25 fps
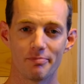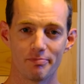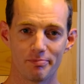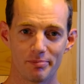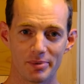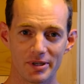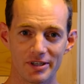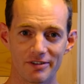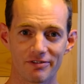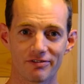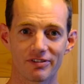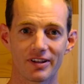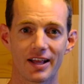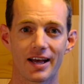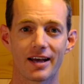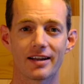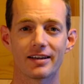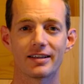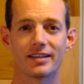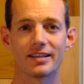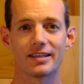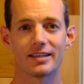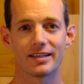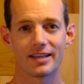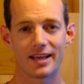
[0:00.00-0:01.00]
B flat,
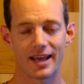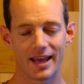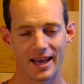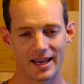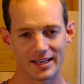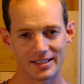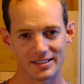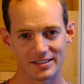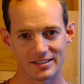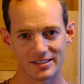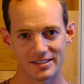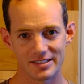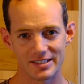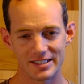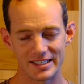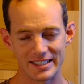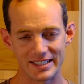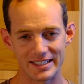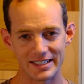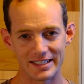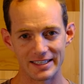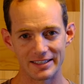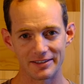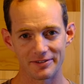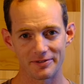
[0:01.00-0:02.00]
and
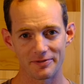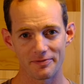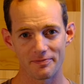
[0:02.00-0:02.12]
D.